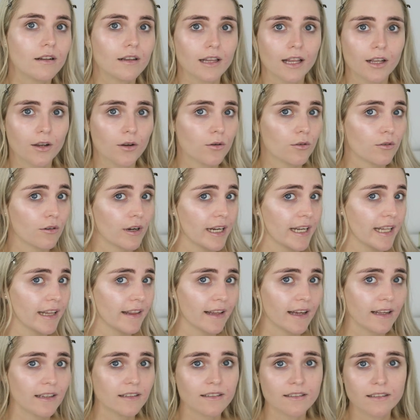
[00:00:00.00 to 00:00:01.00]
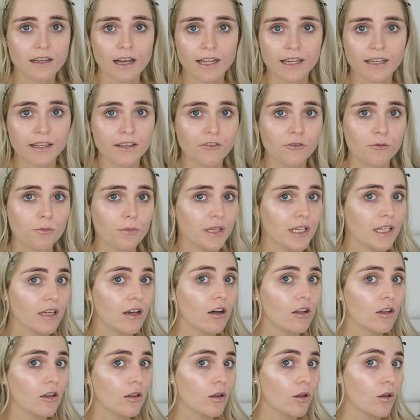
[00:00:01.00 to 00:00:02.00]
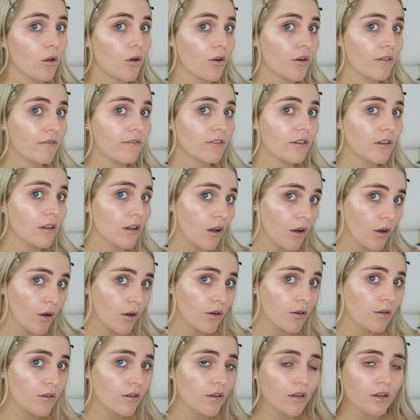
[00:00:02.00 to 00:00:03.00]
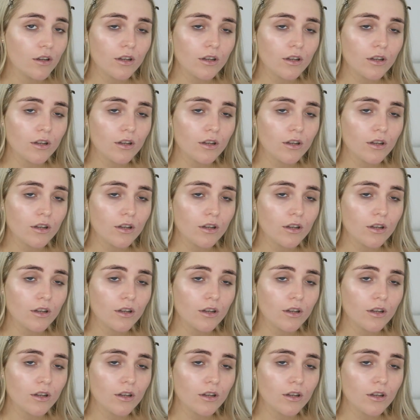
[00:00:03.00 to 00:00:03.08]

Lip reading: Like already that's like giving me a lot of glow.